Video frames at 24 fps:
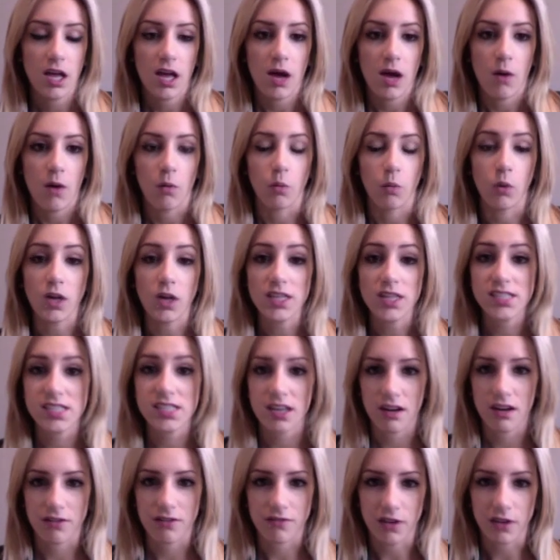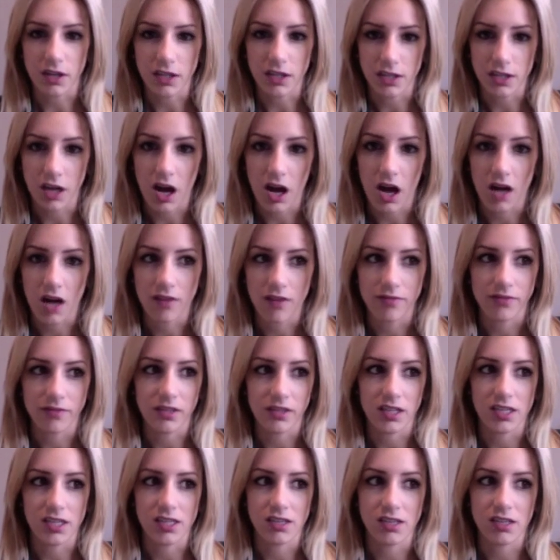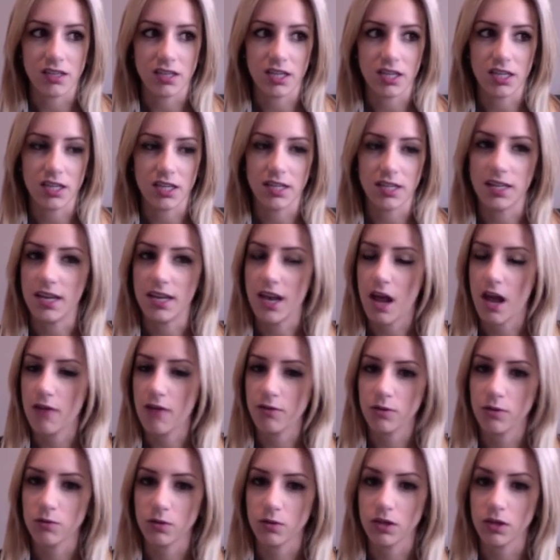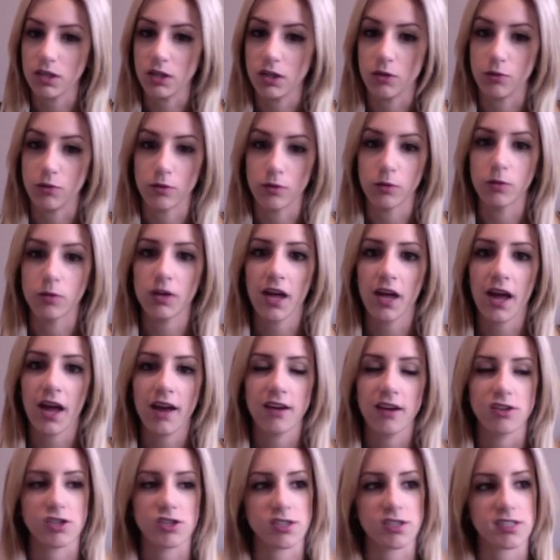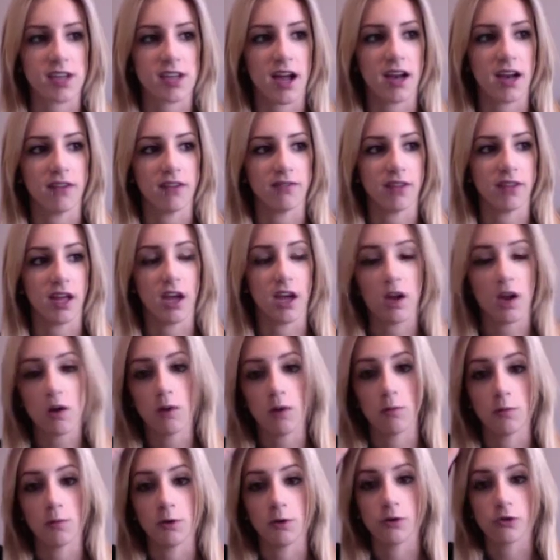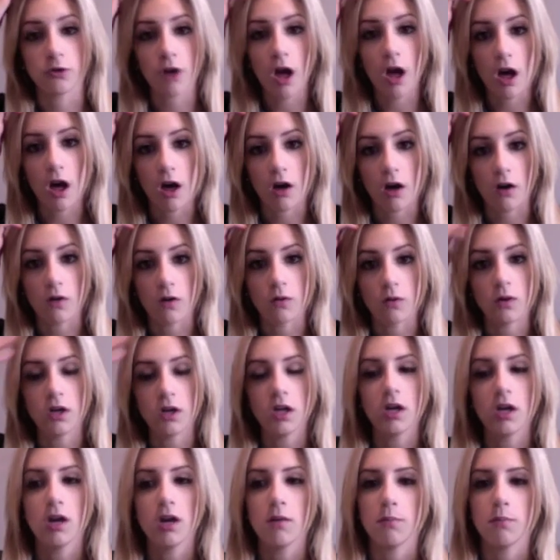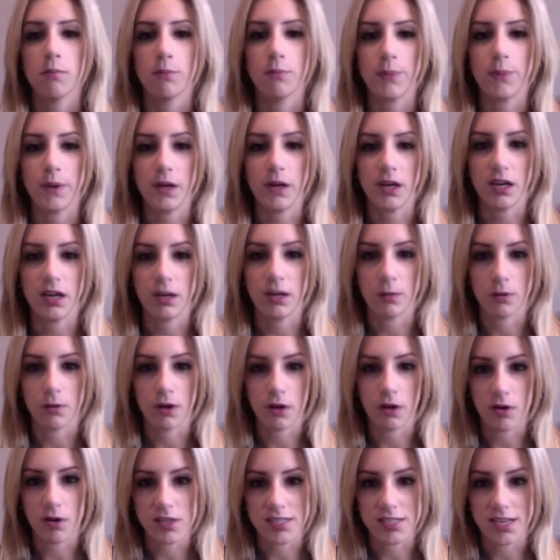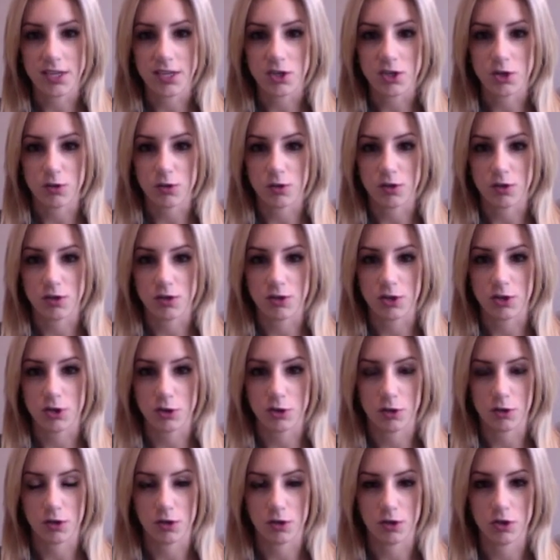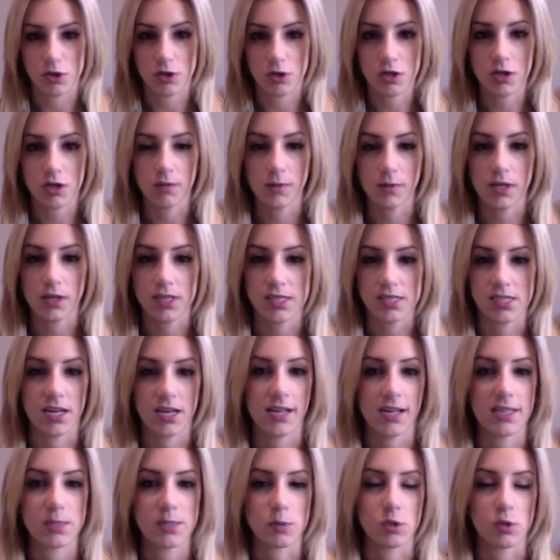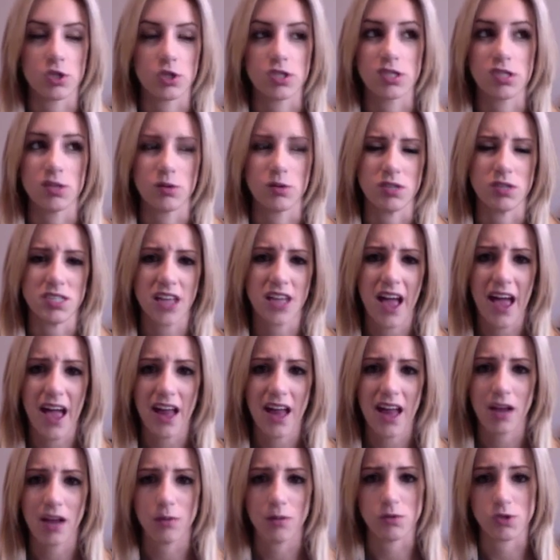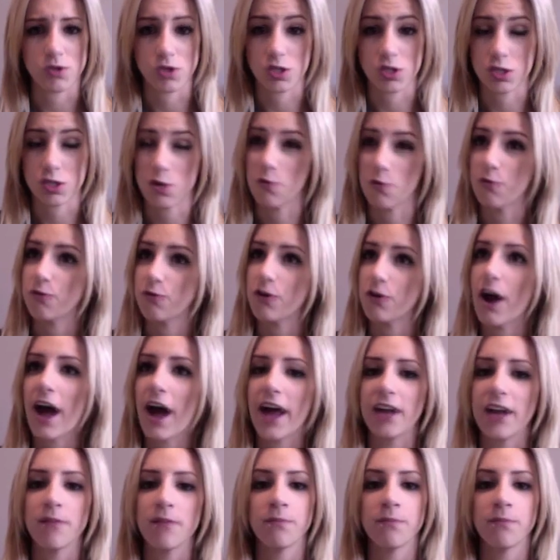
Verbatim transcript: once it had fallen off it never really grew again it just kind of like it would grow but it would always get shorter and shorter and shorter because the ends were just so dead it was just so fried